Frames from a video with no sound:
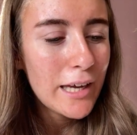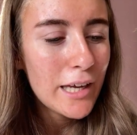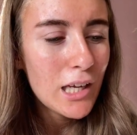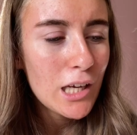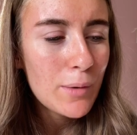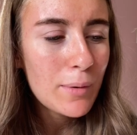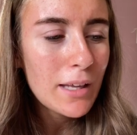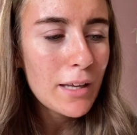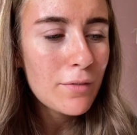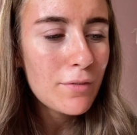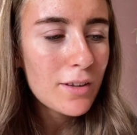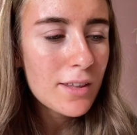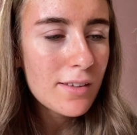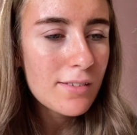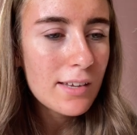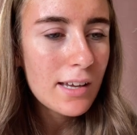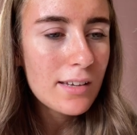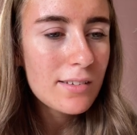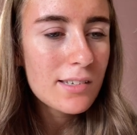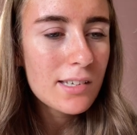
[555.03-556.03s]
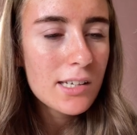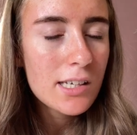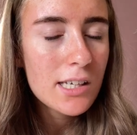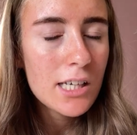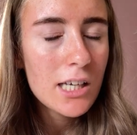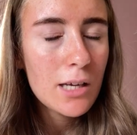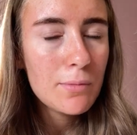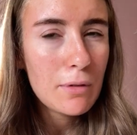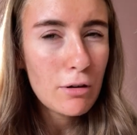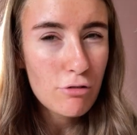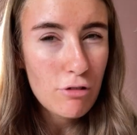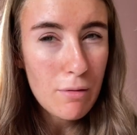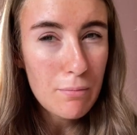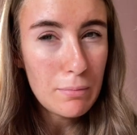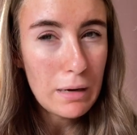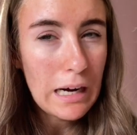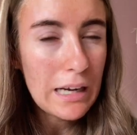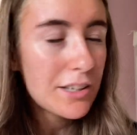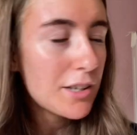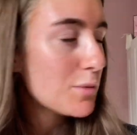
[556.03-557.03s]
You went and visited my
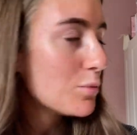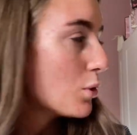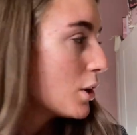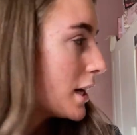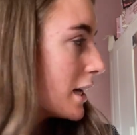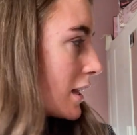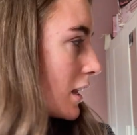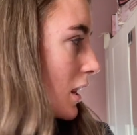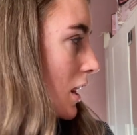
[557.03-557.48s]
grandma, didn't we?